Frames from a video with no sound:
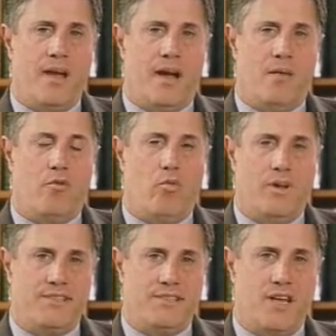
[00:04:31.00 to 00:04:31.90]

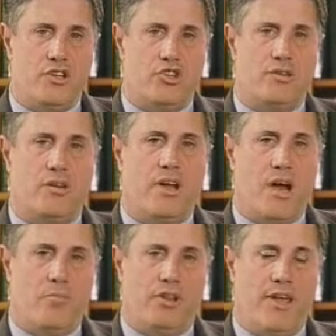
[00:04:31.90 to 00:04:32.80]
One such
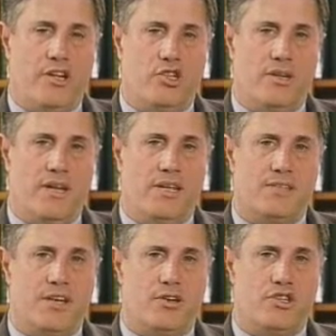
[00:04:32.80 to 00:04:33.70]
compilation
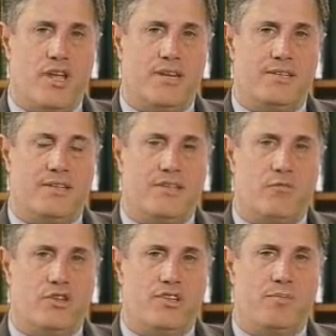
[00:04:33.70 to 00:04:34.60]
is HairGenesis,
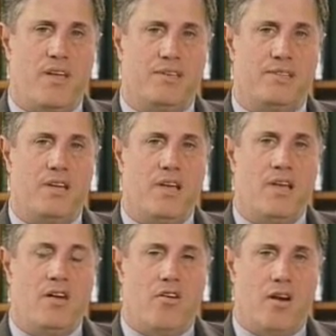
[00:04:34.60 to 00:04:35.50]
which is based
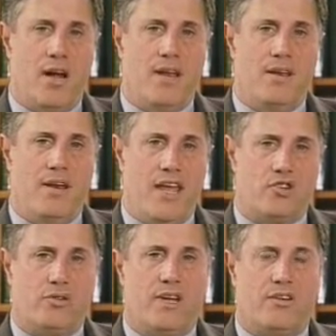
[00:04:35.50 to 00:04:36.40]
on
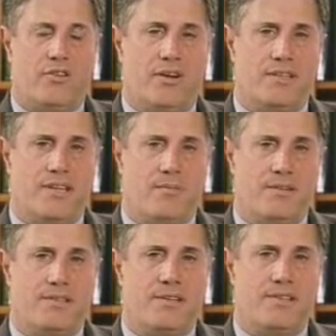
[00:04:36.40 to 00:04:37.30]
naturally occurring
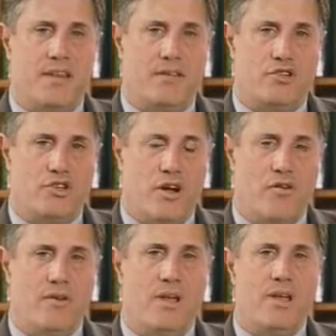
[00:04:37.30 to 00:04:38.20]
substances that have
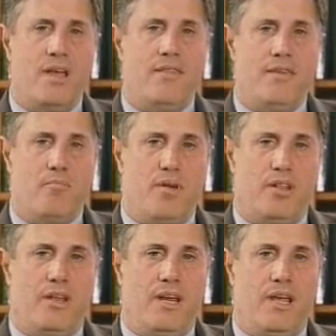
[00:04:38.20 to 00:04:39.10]
shown the
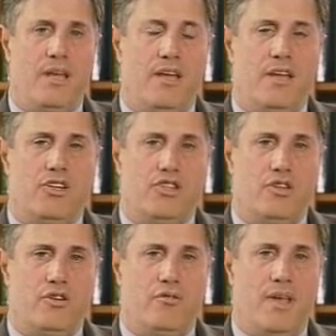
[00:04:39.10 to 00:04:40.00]
ability
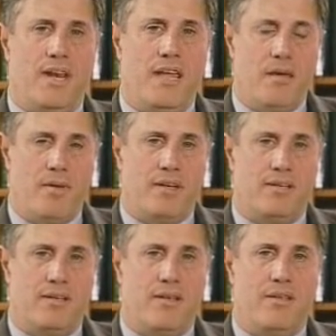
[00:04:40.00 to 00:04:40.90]
to
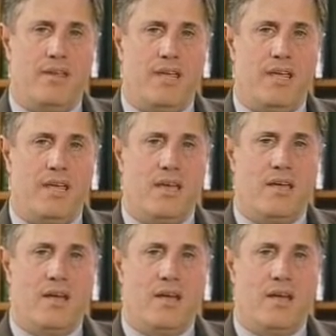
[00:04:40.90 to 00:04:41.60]
inhibit the